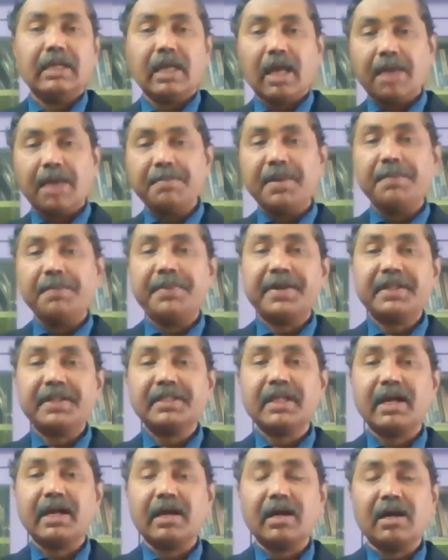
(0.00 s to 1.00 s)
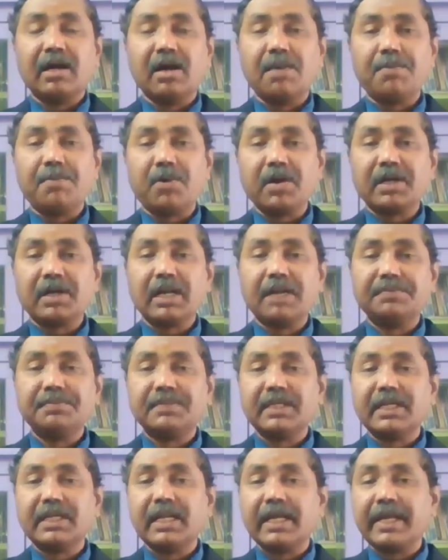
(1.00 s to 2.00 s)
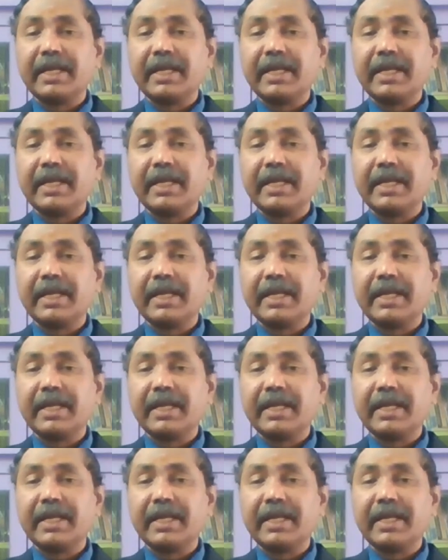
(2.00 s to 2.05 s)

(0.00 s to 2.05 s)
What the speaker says: I am repeating the product life cycle